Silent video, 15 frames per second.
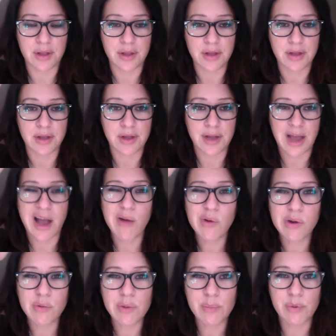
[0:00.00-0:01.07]
how are
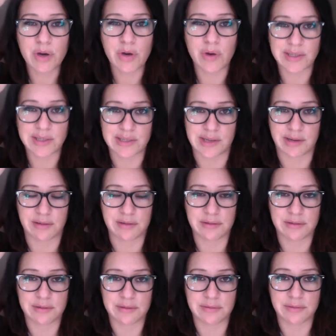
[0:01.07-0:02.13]
we progressing,
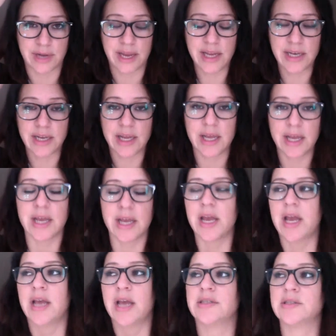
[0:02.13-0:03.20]
right?
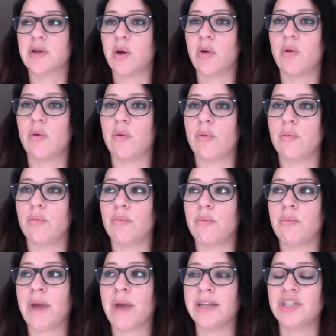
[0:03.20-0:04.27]
So
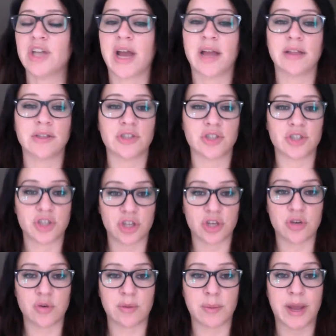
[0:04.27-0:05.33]
my challenge to you
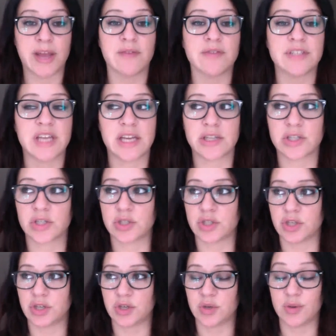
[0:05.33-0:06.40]
and my invitation to
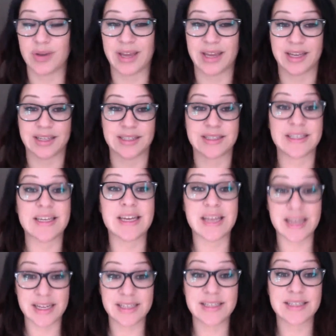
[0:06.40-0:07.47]
you is it
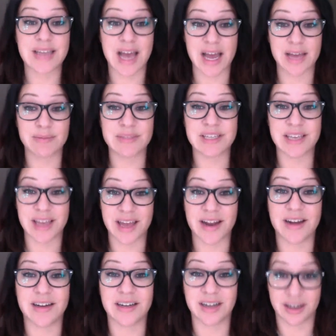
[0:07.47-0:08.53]
is time to get
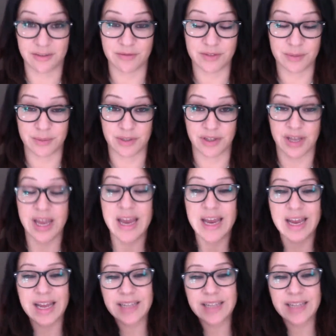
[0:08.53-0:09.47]
uncomfortable. It's